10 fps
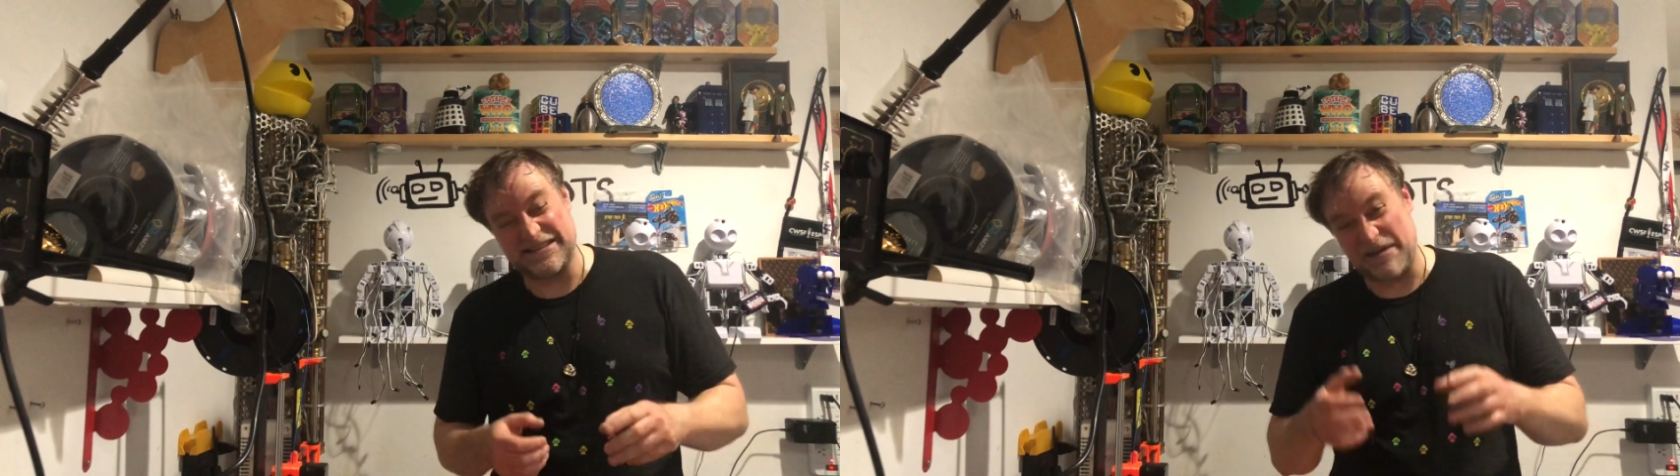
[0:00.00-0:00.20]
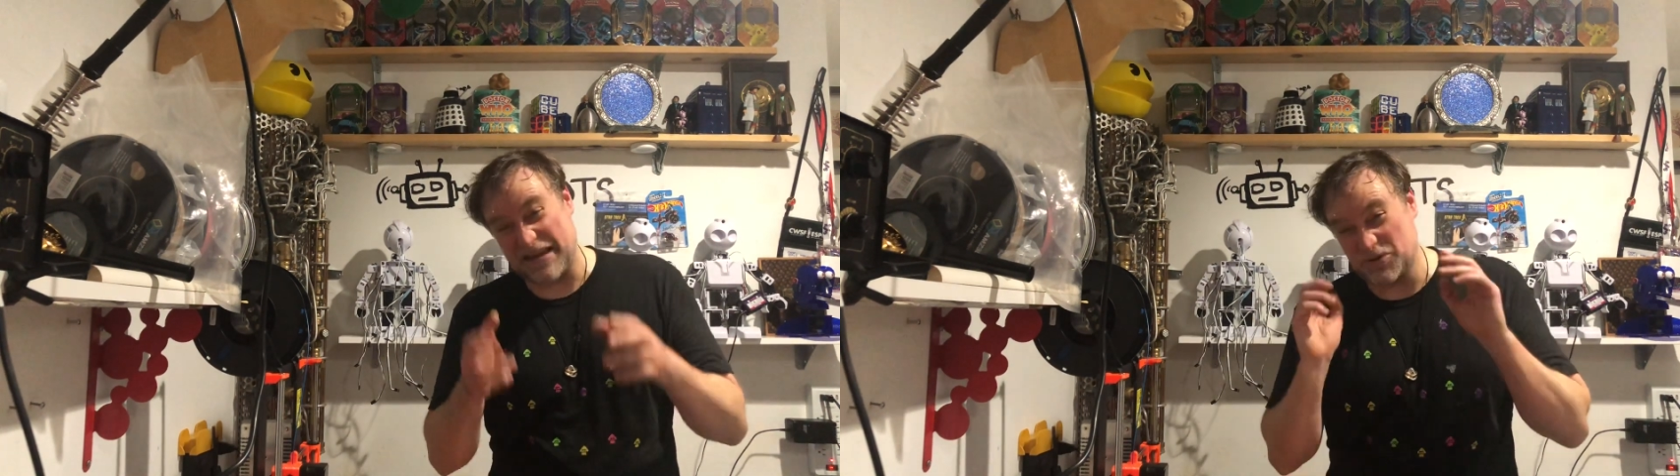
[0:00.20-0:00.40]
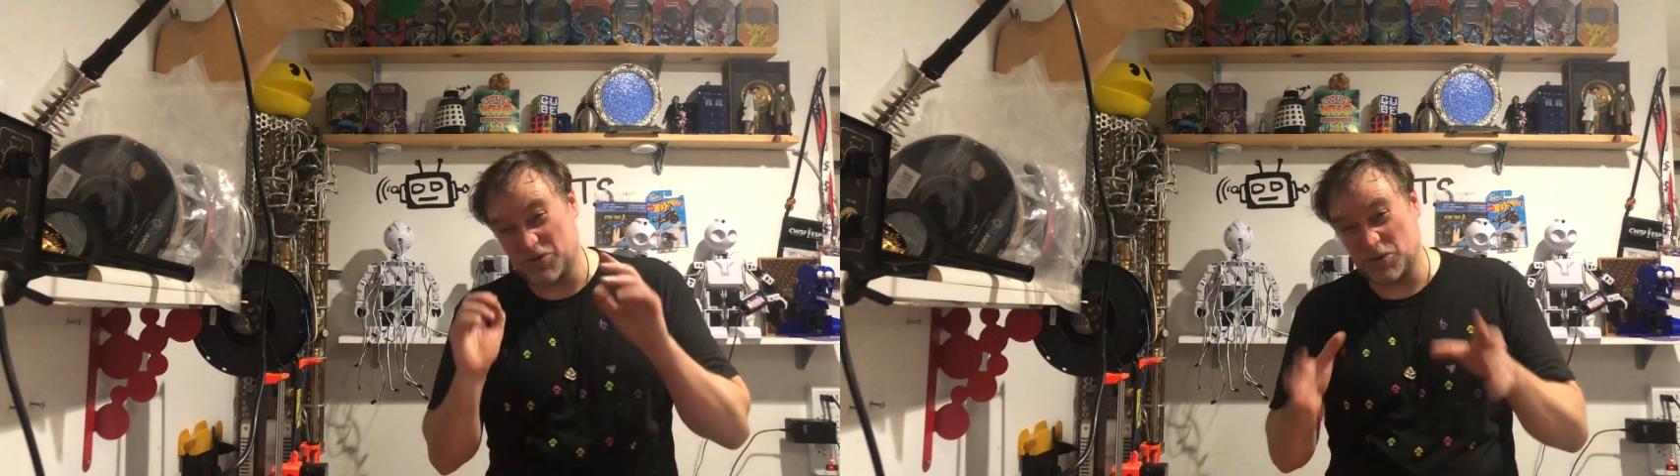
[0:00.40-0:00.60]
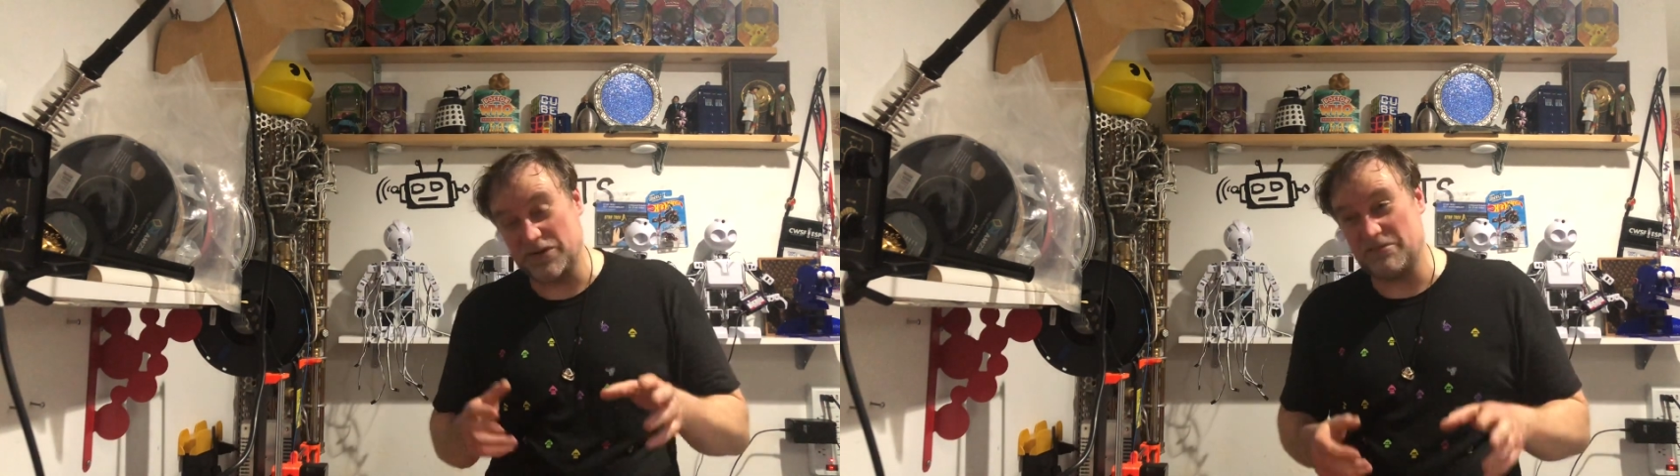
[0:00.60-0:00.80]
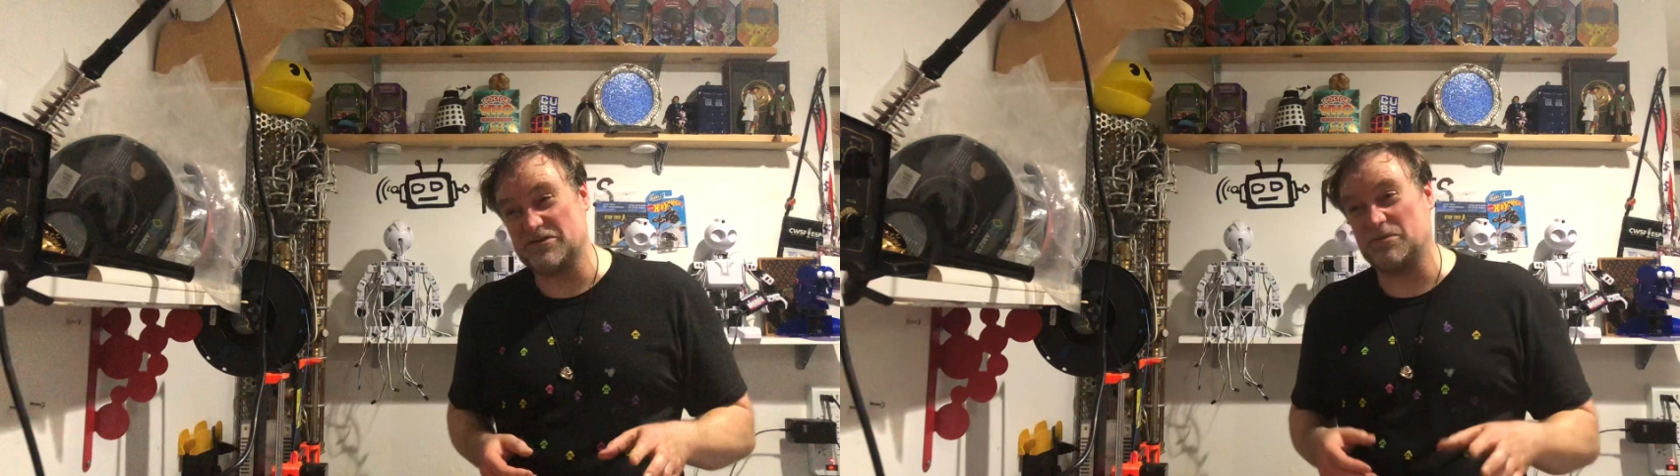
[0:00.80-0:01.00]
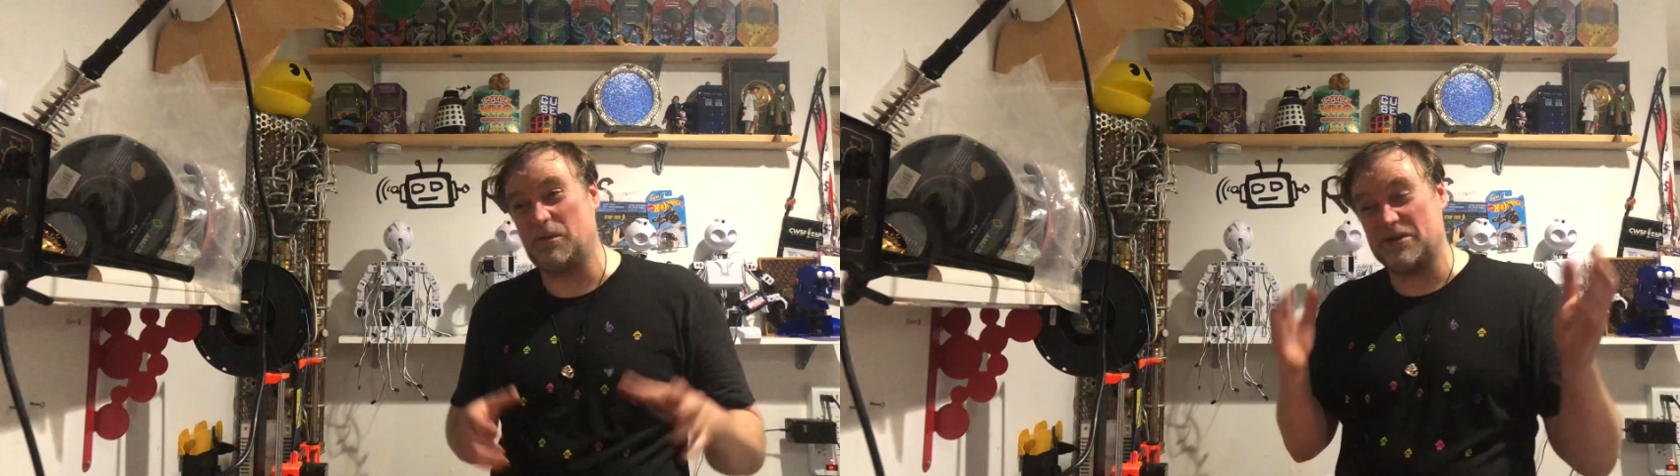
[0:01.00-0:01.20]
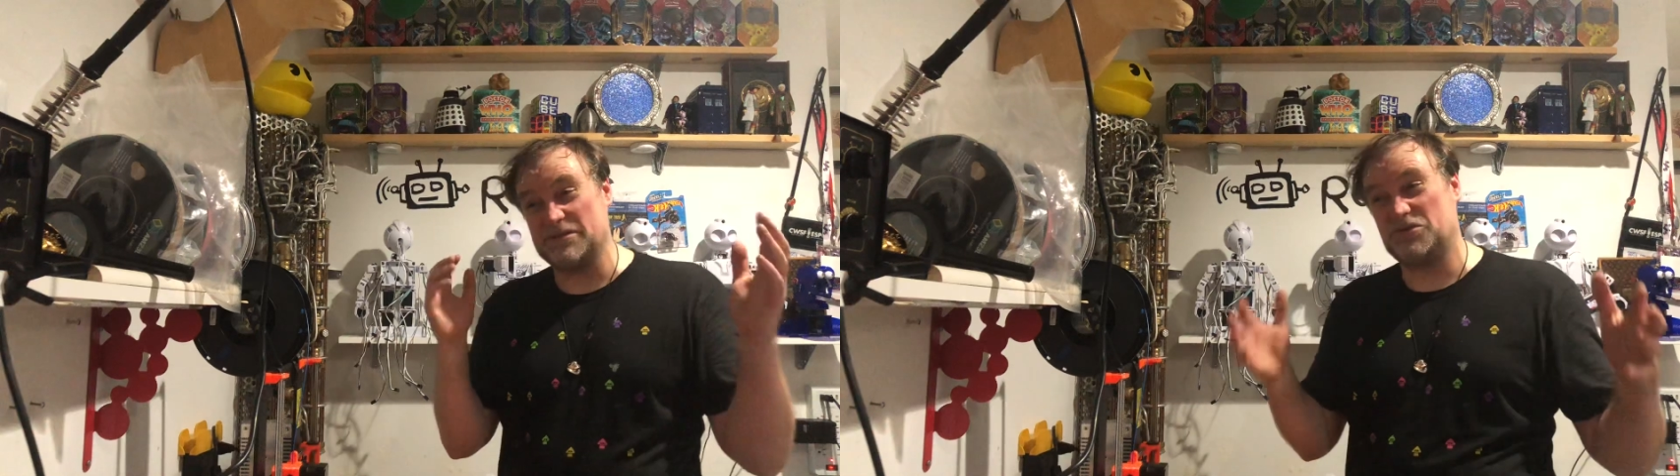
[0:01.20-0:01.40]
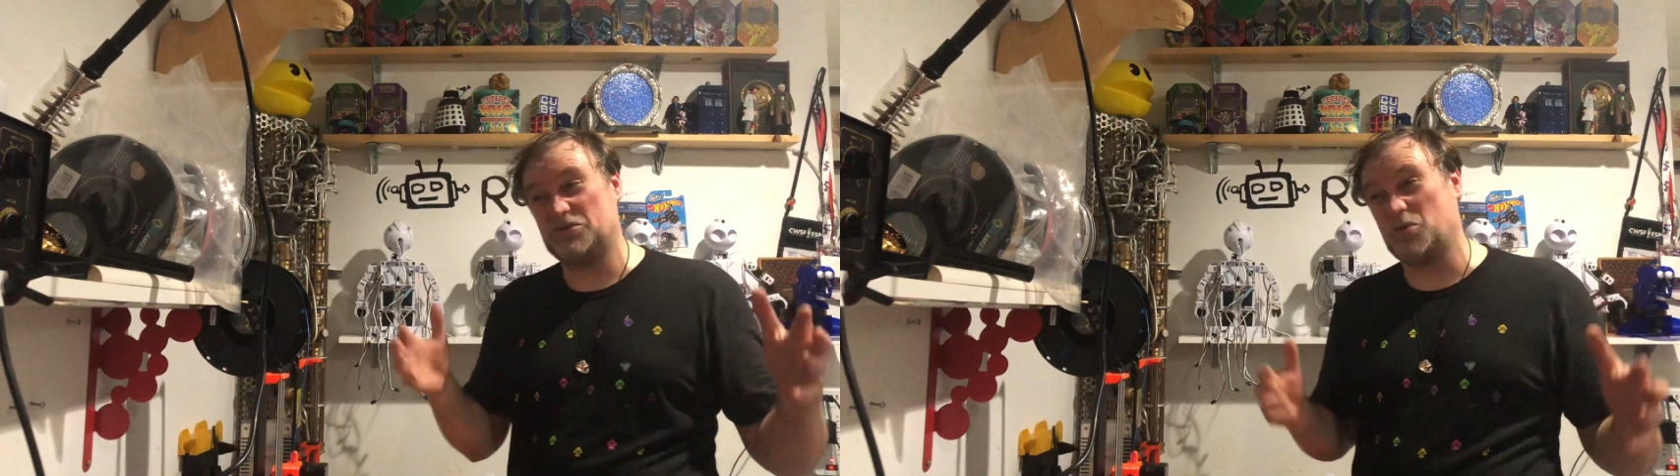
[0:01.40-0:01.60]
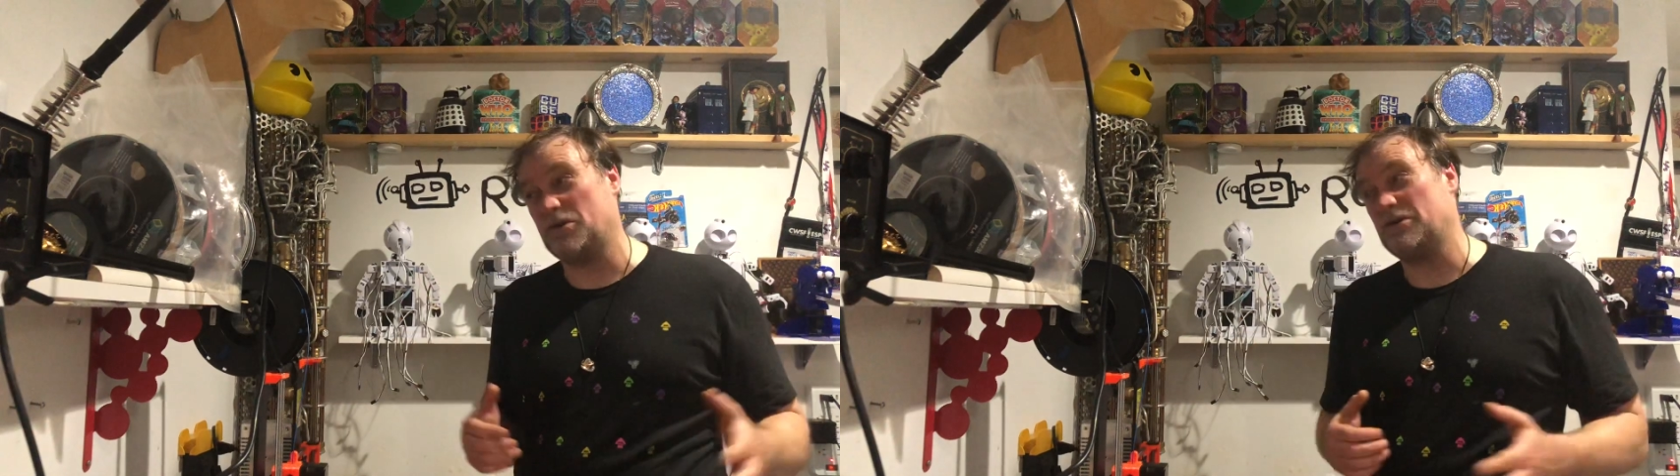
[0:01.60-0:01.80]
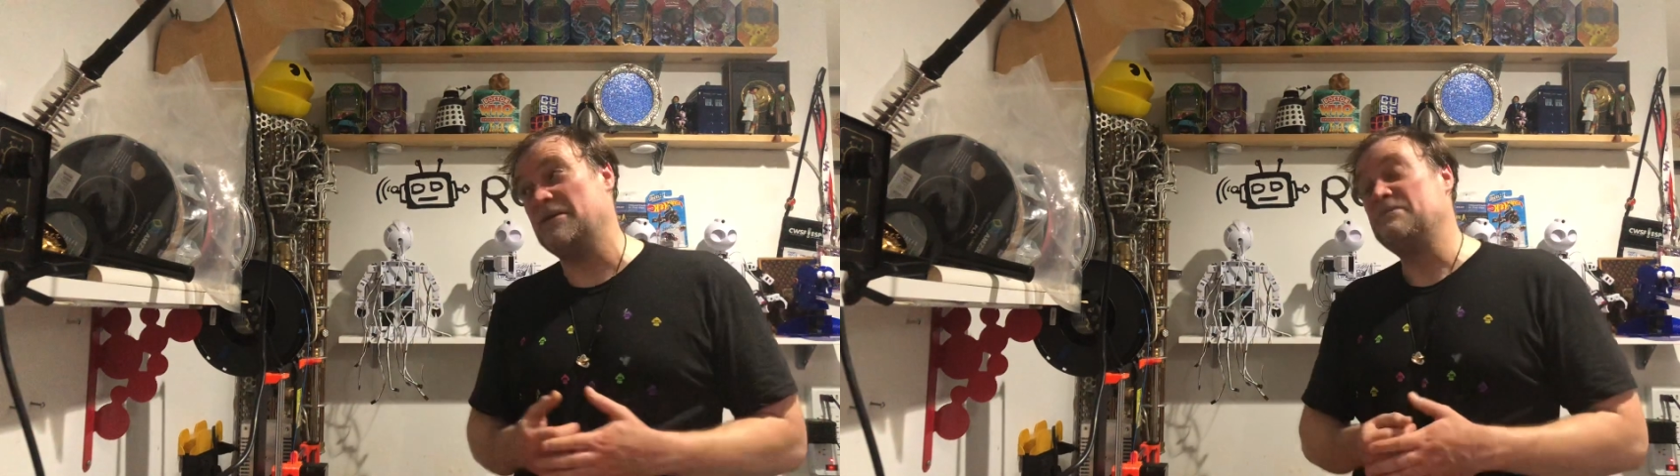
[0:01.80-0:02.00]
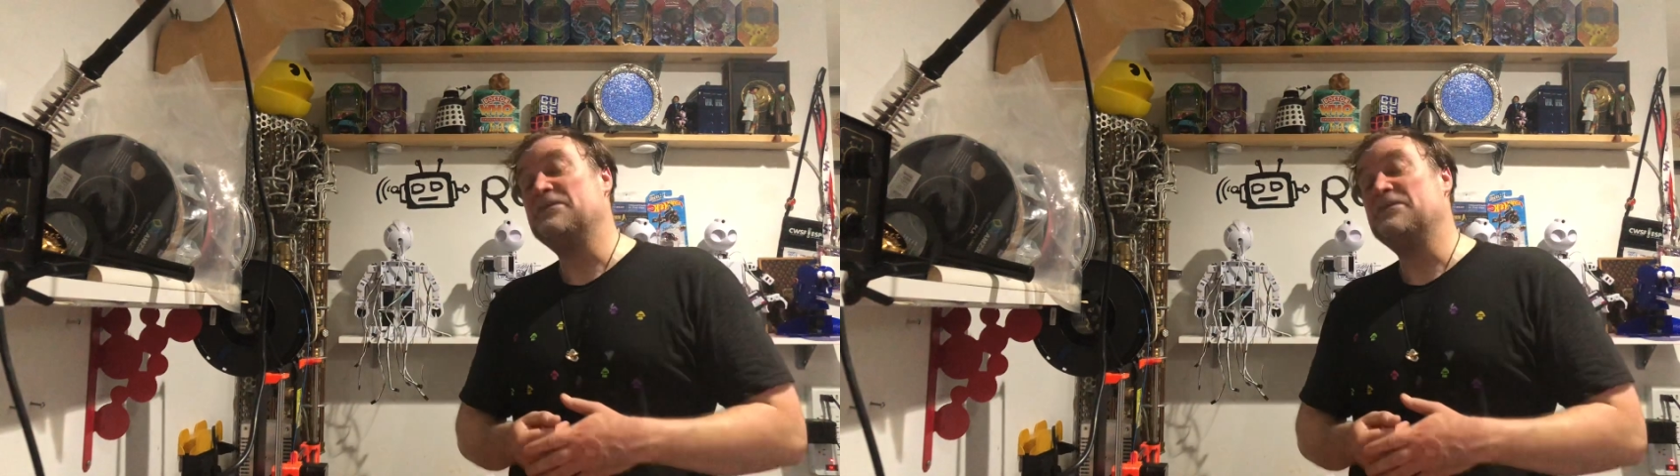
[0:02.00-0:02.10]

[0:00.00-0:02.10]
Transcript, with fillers: to make it truly miserable because it was shorter.